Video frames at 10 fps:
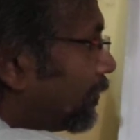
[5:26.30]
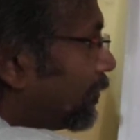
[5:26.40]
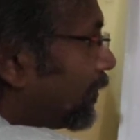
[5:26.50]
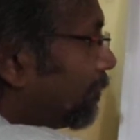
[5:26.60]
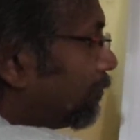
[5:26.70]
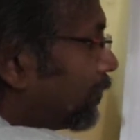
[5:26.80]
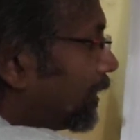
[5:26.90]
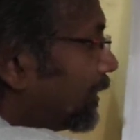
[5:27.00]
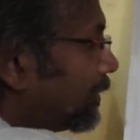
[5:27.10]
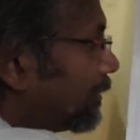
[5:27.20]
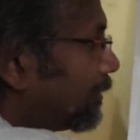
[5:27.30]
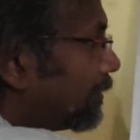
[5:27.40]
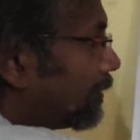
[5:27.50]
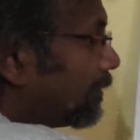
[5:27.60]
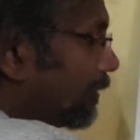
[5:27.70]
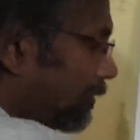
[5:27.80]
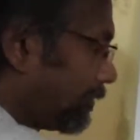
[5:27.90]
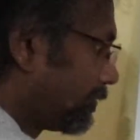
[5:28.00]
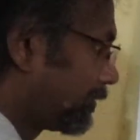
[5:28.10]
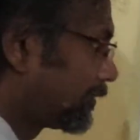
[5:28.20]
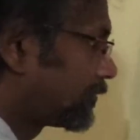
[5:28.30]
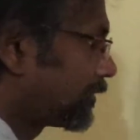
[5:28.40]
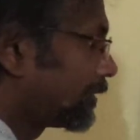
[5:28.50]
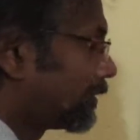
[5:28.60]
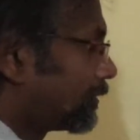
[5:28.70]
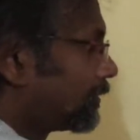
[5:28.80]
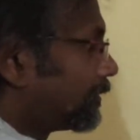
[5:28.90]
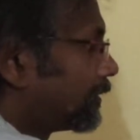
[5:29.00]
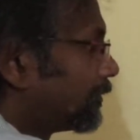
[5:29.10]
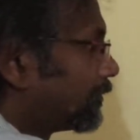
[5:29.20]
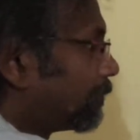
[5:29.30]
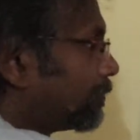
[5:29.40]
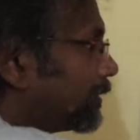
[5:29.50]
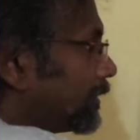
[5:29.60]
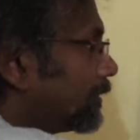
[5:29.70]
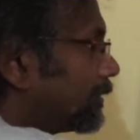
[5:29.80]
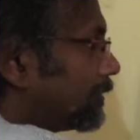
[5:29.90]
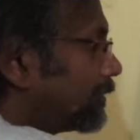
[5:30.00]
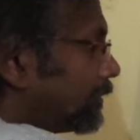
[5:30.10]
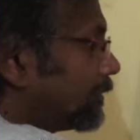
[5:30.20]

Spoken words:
This is M3, or let's take another example here.